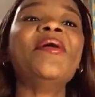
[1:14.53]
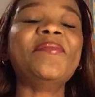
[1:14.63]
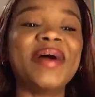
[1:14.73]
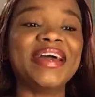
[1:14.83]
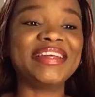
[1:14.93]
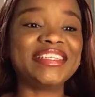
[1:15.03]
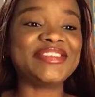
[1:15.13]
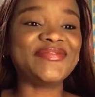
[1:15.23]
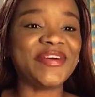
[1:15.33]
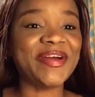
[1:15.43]
My energy
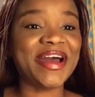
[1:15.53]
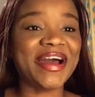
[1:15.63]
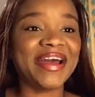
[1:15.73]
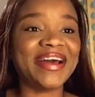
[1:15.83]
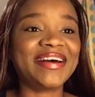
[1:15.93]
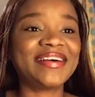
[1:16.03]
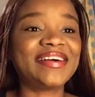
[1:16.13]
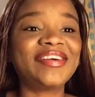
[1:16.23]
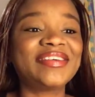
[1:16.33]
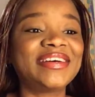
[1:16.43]
is very high.
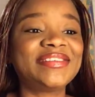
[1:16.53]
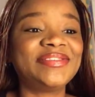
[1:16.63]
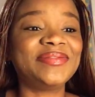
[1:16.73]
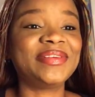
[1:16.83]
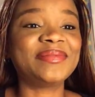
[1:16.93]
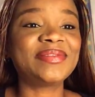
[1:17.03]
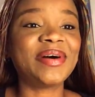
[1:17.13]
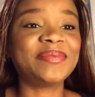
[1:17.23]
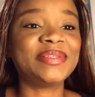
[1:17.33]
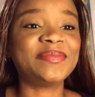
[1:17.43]
How are you guys doing? I'm so
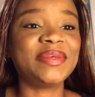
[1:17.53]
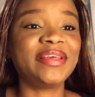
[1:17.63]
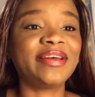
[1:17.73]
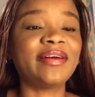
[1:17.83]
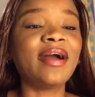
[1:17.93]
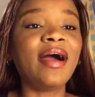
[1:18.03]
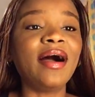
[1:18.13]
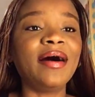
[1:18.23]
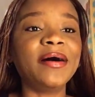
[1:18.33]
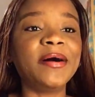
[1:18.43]
happy to be here.
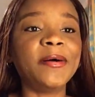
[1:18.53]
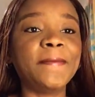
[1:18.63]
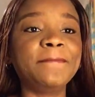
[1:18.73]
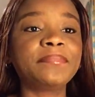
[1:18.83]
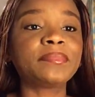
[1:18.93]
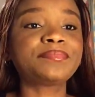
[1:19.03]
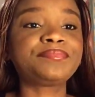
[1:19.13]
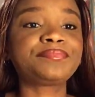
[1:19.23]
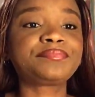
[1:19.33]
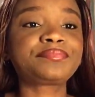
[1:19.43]
Um,
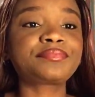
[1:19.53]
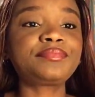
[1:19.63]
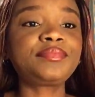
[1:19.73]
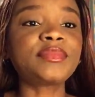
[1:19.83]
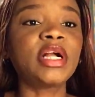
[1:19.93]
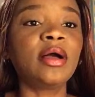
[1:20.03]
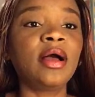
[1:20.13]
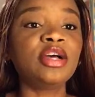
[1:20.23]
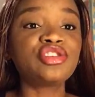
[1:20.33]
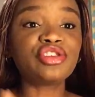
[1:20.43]

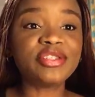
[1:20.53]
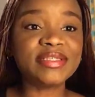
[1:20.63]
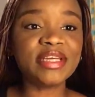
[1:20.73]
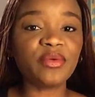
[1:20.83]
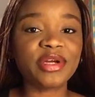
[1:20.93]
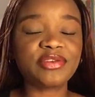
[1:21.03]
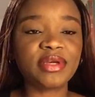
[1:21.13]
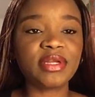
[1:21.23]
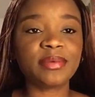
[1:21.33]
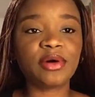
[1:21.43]
so today we're
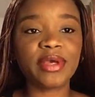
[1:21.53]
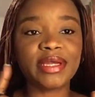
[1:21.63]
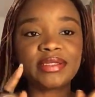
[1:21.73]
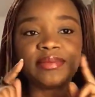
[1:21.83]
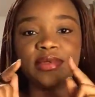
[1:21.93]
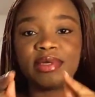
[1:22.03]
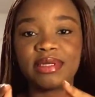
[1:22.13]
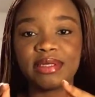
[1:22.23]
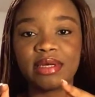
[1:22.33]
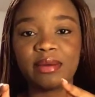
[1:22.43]
talking about, okay, I need to be looking
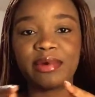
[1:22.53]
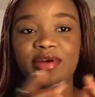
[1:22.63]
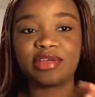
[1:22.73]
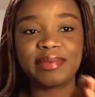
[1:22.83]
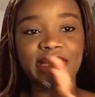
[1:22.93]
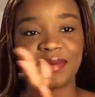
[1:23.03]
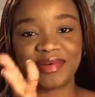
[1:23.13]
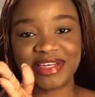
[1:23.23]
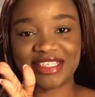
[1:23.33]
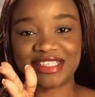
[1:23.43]
at the camera because my
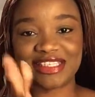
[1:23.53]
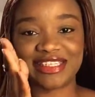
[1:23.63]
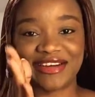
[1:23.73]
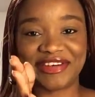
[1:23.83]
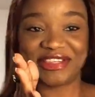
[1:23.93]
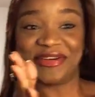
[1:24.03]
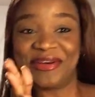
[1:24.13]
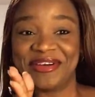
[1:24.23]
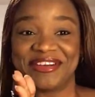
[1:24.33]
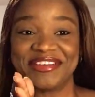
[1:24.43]
camera is in this direction.